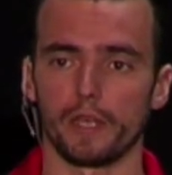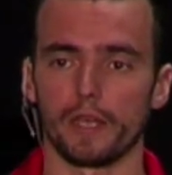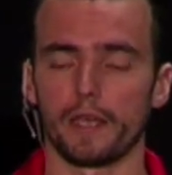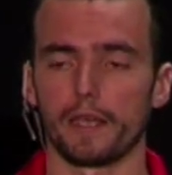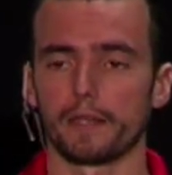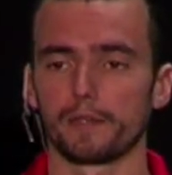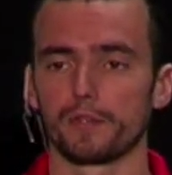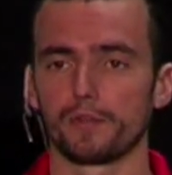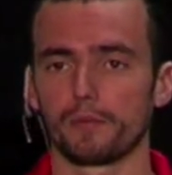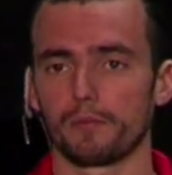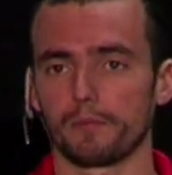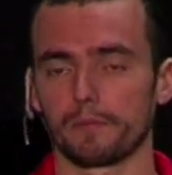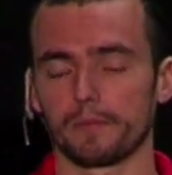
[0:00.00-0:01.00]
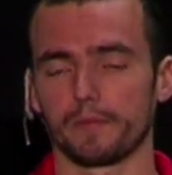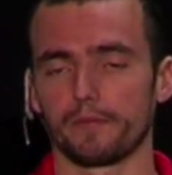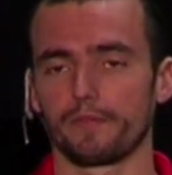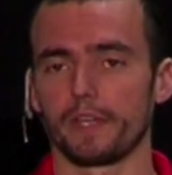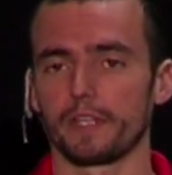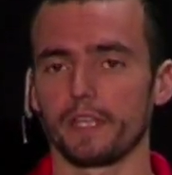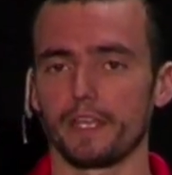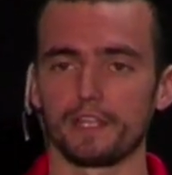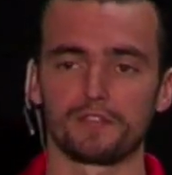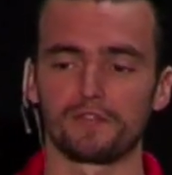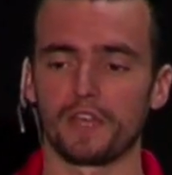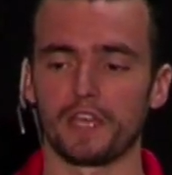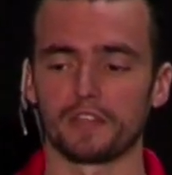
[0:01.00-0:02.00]
And the idea
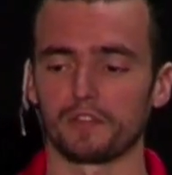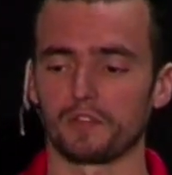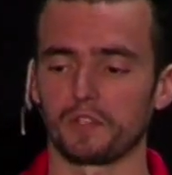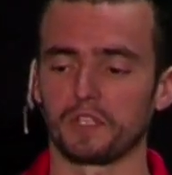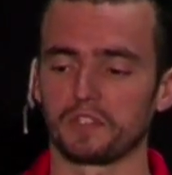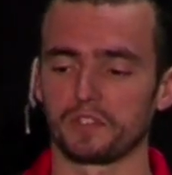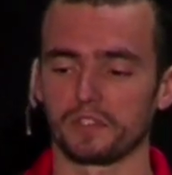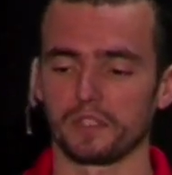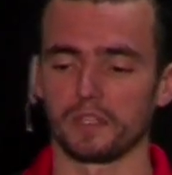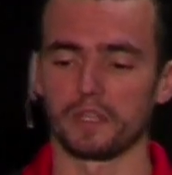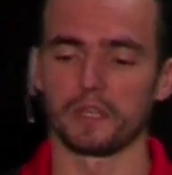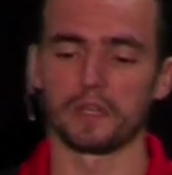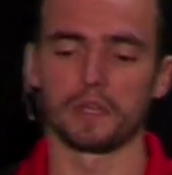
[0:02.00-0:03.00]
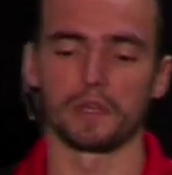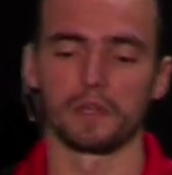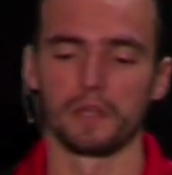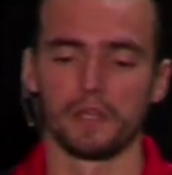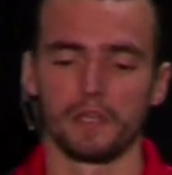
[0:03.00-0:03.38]
is that it's, uh,